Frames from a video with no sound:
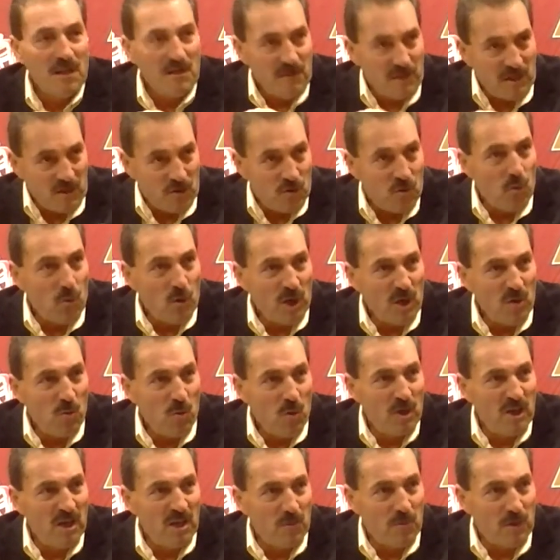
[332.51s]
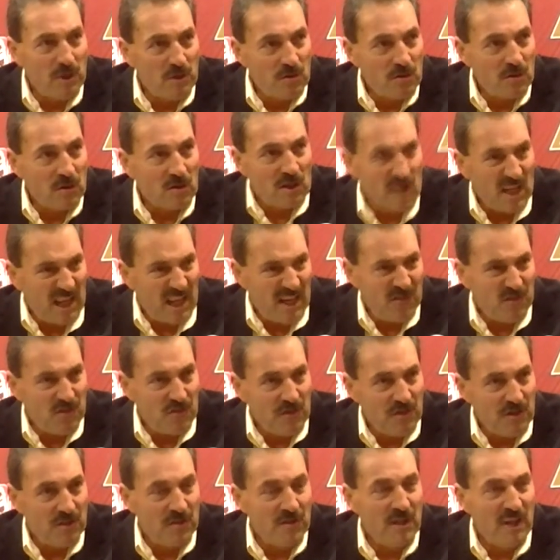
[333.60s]
the 21 that we took last
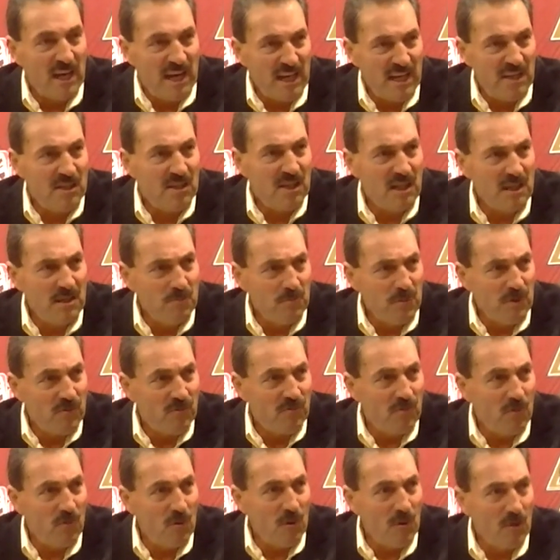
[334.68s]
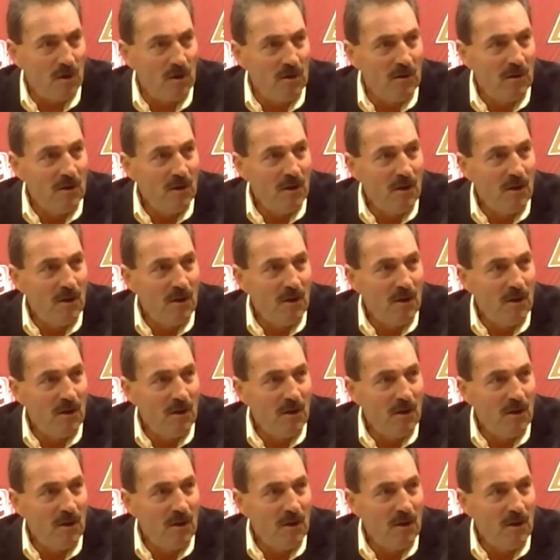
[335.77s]
year and 18 before,